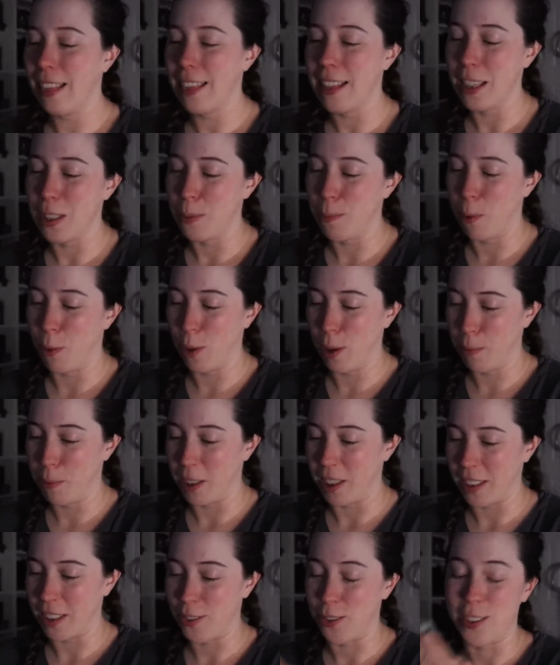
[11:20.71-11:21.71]
this poor
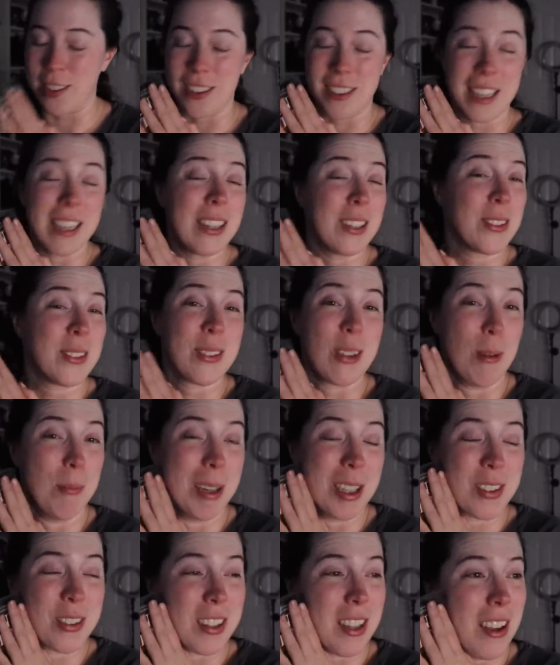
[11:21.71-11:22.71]
book is just getting so
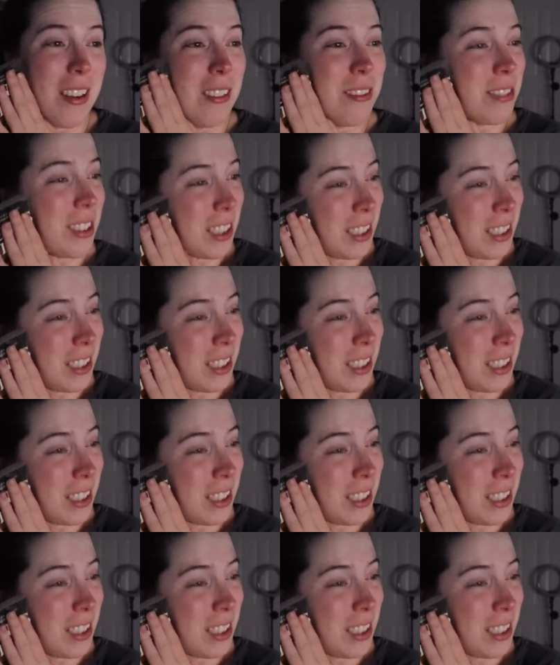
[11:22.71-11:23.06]
much love.